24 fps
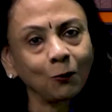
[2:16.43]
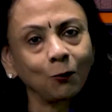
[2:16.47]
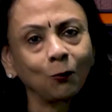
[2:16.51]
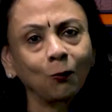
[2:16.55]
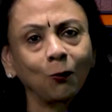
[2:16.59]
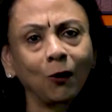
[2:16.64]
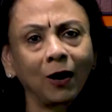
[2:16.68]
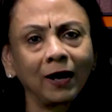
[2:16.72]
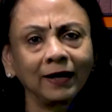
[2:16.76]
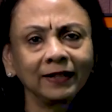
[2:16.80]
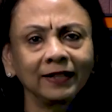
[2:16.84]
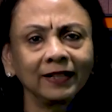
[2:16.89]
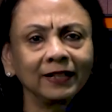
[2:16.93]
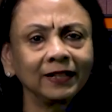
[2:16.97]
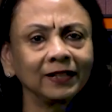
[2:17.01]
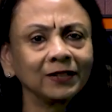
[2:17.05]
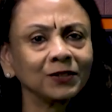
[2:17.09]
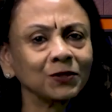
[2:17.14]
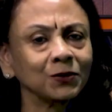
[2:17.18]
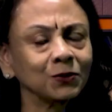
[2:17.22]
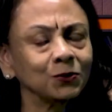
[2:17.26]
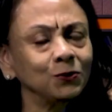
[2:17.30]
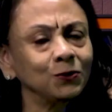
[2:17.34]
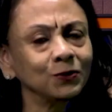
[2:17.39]
why did he
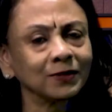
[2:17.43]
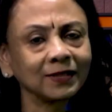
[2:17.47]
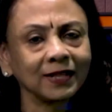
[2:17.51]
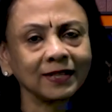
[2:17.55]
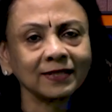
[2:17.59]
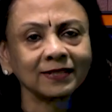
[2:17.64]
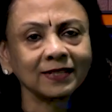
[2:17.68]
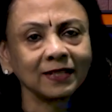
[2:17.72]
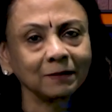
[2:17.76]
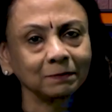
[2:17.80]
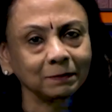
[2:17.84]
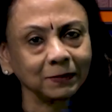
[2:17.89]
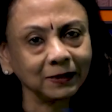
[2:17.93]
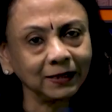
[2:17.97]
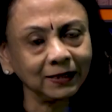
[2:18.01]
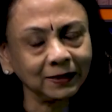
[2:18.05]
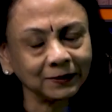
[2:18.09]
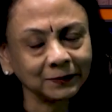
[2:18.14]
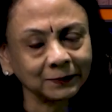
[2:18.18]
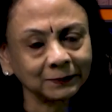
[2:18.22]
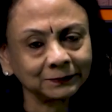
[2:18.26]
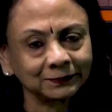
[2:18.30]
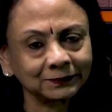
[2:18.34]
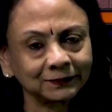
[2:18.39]
choose SAP,
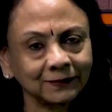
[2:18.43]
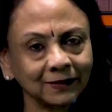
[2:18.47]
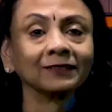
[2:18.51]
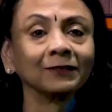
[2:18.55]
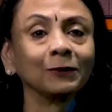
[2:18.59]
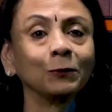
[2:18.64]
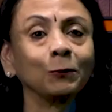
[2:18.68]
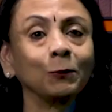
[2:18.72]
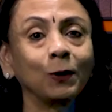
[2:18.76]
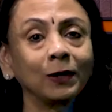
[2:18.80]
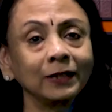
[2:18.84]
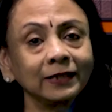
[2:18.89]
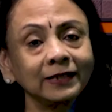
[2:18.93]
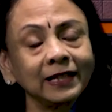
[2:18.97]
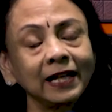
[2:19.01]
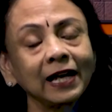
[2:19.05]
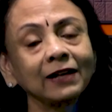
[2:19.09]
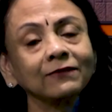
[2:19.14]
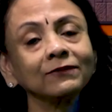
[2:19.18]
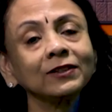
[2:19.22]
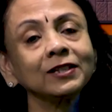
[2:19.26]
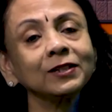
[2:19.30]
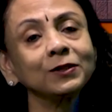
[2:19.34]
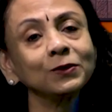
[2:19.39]
what are the
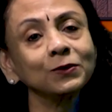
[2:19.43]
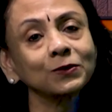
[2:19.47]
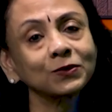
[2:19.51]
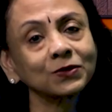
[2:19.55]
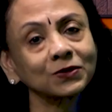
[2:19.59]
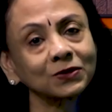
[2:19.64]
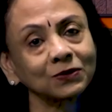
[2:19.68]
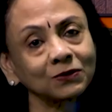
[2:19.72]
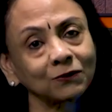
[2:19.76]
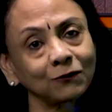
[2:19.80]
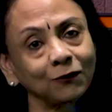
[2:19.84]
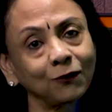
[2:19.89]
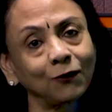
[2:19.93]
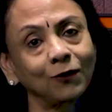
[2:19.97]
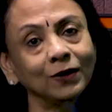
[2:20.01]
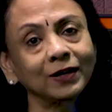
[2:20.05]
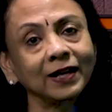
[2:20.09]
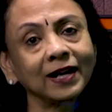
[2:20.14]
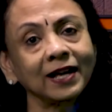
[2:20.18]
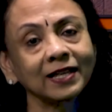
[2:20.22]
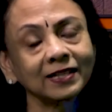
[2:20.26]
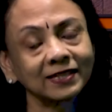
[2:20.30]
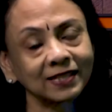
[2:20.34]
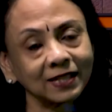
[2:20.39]
avenues for
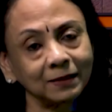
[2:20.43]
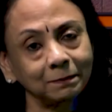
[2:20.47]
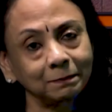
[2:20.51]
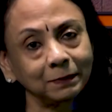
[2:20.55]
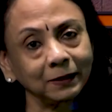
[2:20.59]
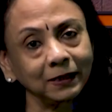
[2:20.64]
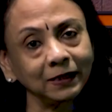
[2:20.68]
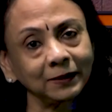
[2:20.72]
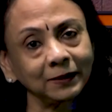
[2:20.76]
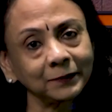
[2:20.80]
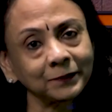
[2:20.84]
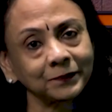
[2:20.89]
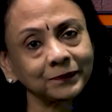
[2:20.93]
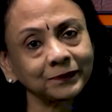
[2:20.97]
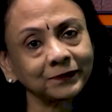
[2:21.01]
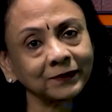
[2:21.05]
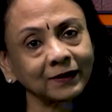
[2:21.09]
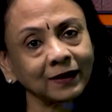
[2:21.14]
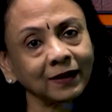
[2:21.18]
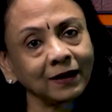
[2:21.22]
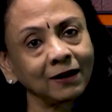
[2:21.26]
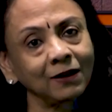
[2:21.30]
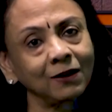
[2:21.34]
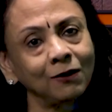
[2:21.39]
SAP
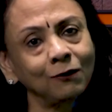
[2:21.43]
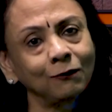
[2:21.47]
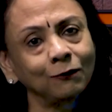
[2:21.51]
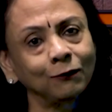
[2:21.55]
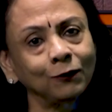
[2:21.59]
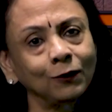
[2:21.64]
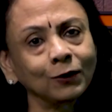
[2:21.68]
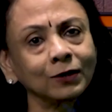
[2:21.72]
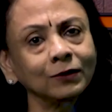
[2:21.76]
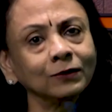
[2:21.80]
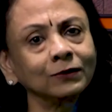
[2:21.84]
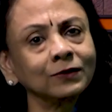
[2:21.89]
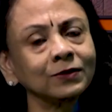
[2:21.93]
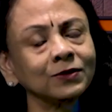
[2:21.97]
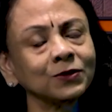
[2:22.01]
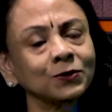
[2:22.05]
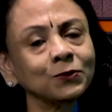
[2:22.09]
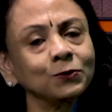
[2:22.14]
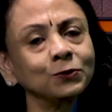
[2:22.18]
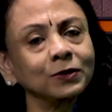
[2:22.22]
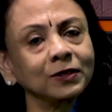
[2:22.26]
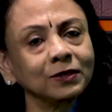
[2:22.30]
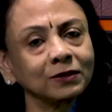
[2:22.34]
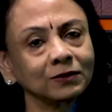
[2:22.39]
for
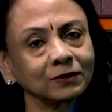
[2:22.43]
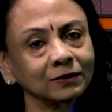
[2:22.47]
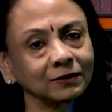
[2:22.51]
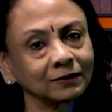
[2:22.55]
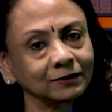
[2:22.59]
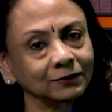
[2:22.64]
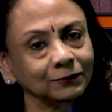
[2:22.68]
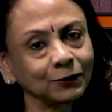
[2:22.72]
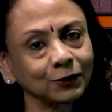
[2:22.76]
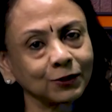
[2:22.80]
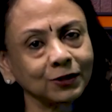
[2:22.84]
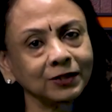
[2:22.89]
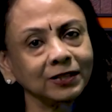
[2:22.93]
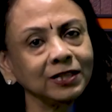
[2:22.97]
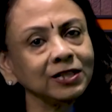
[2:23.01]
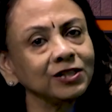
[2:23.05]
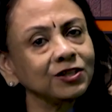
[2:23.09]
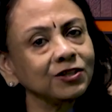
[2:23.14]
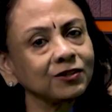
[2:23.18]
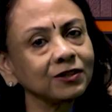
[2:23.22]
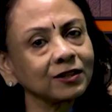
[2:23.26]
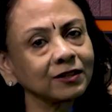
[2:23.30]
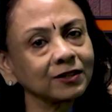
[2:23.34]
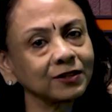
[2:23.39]
an
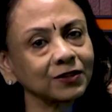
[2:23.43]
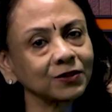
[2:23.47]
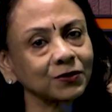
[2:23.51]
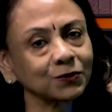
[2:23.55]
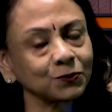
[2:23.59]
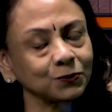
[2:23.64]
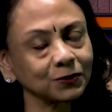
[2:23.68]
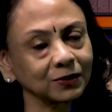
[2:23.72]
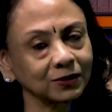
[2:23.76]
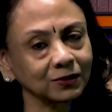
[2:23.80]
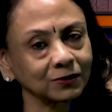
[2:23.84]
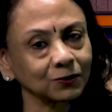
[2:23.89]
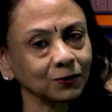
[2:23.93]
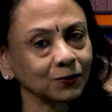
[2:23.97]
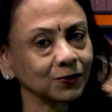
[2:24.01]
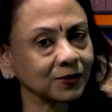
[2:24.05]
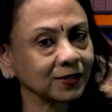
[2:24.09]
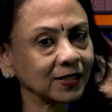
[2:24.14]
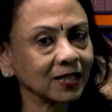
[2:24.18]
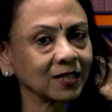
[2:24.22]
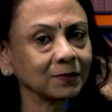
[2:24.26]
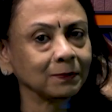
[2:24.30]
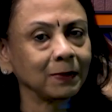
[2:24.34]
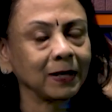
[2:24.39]
engineering student who is
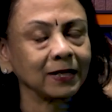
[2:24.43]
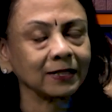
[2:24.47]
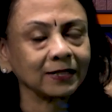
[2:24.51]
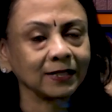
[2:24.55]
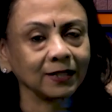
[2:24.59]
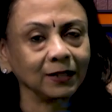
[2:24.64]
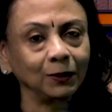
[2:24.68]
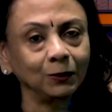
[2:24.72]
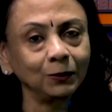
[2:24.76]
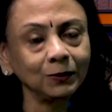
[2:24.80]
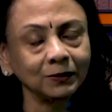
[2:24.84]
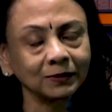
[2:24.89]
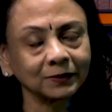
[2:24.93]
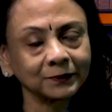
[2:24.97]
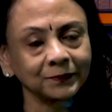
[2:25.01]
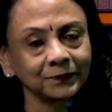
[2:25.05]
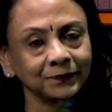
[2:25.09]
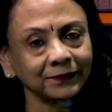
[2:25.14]
just passing out,